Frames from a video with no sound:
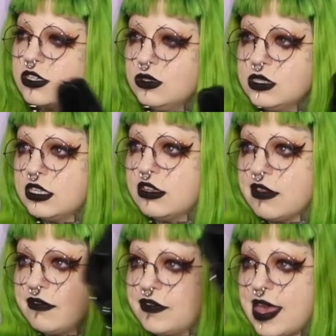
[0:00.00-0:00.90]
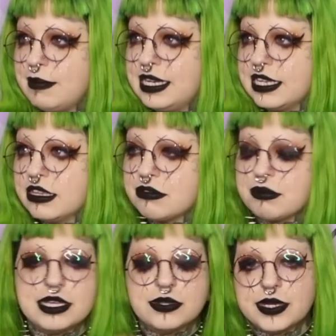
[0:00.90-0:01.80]
are called the Emily
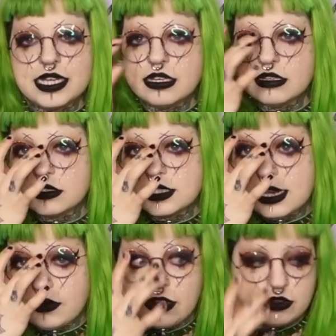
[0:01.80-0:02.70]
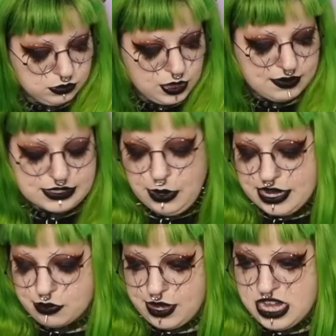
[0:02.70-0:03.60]
330. We have a
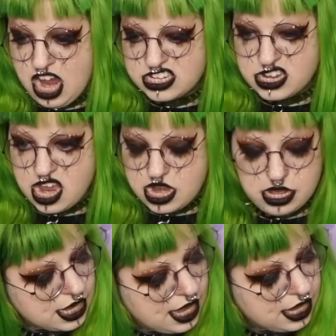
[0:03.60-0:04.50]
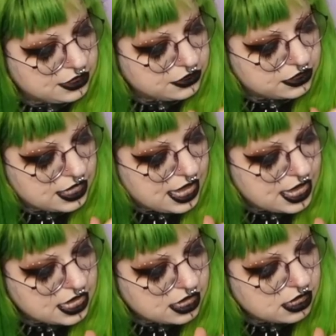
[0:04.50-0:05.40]
2319! And
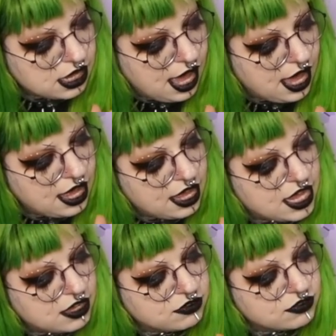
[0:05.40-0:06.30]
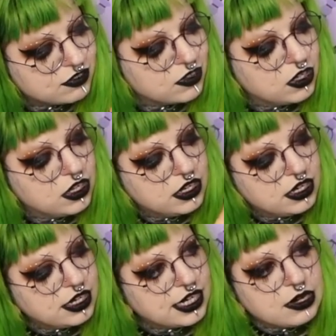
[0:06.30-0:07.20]
they have
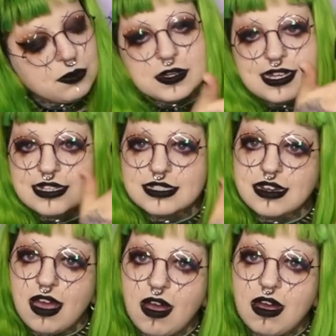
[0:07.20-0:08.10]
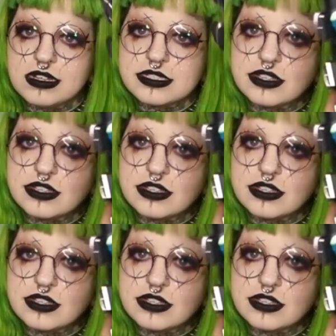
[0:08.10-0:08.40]
iridescent hearts